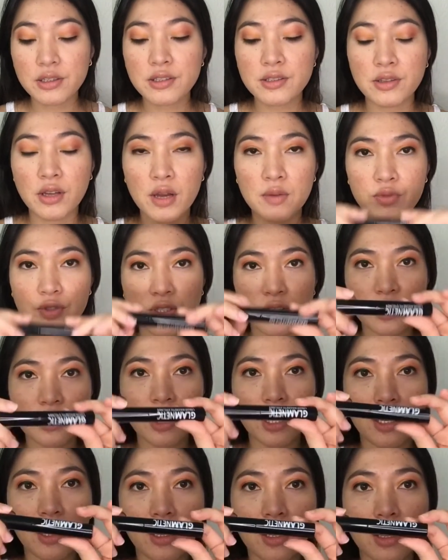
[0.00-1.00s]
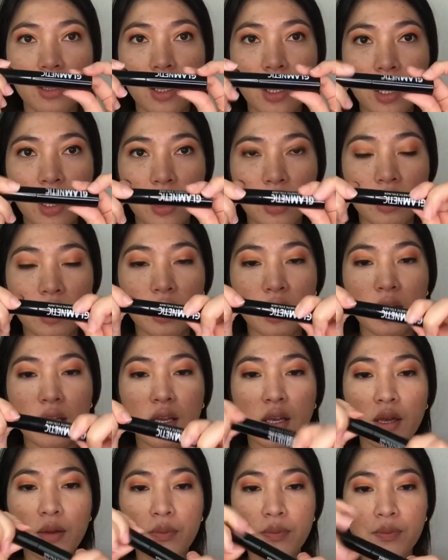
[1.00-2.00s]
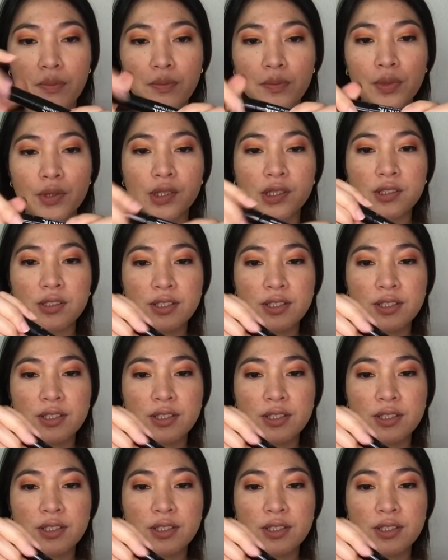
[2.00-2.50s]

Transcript: so I'm just gonna like put on